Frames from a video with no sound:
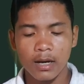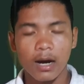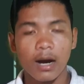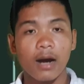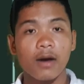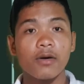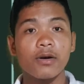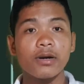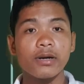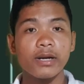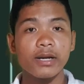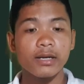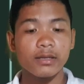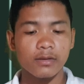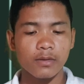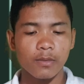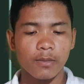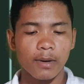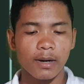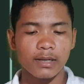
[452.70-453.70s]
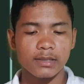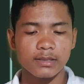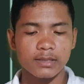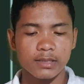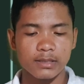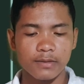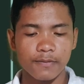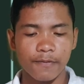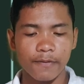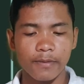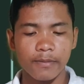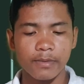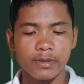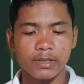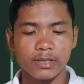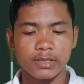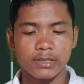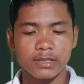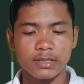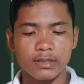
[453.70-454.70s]
According to Marxist
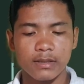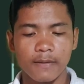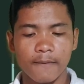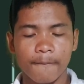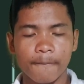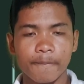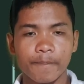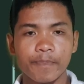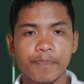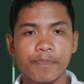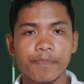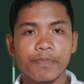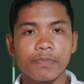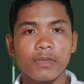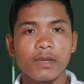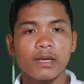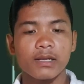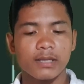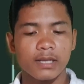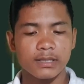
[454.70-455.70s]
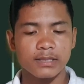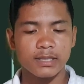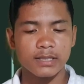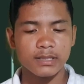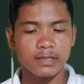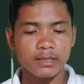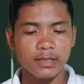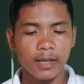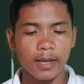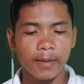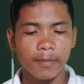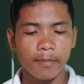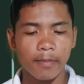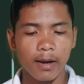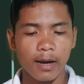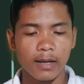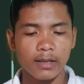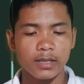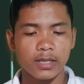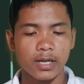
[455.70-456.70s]
feminists, the system
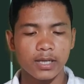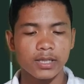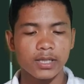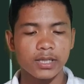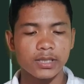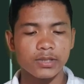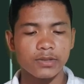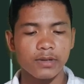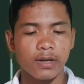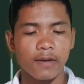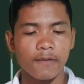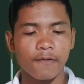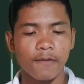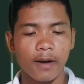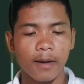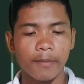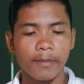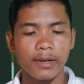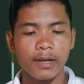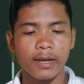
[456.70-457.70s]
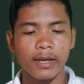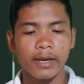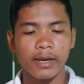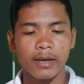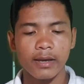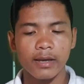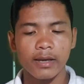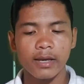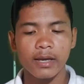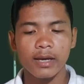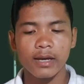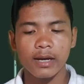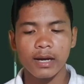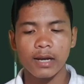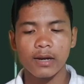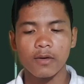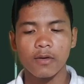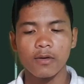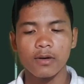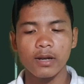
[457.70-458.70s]
and traditional family
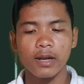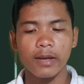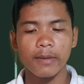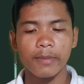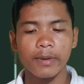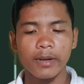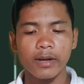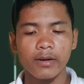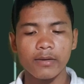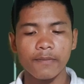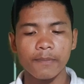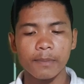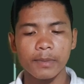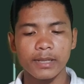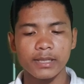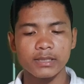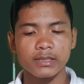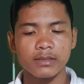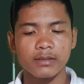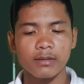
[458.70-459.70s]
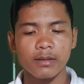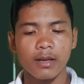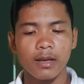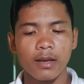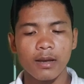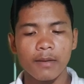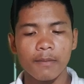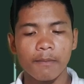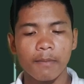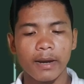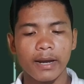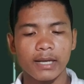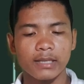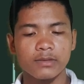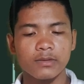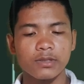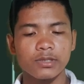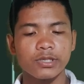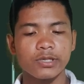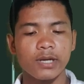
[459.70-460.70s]
can only be replaced by a
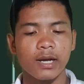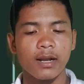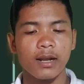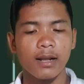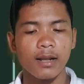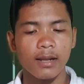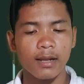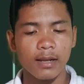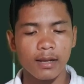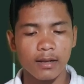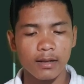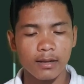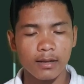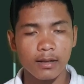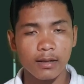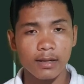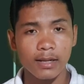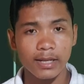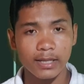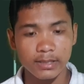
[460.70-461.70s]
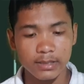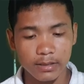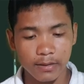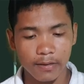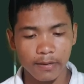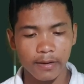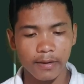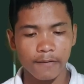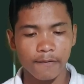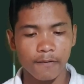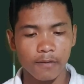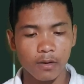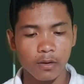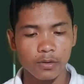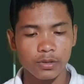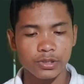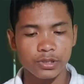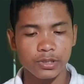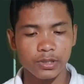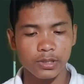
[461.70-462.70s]
socialist
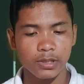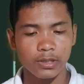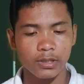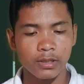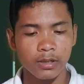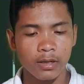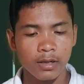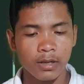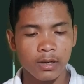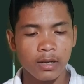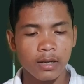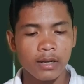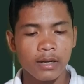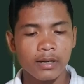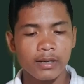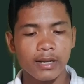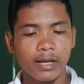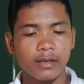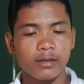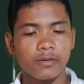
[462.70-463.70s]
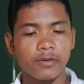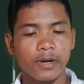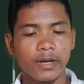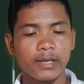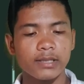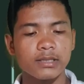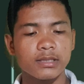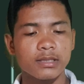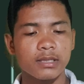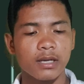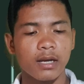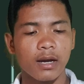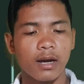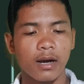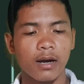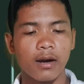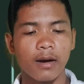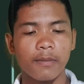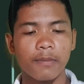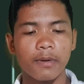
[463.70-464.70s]
evolution that creates
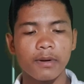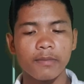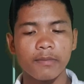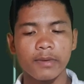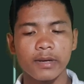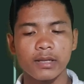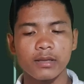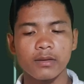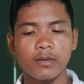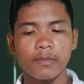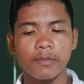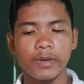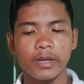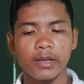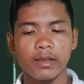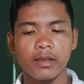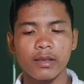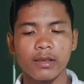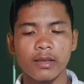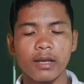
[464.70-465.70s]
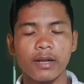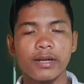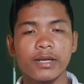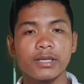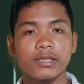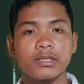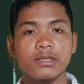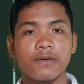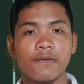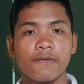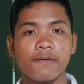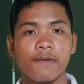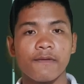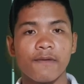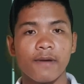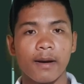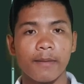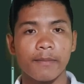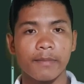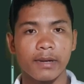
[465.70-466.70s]
a government to meet the needs of the
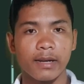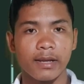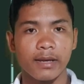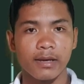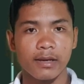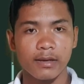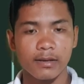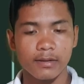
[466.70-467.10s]
family.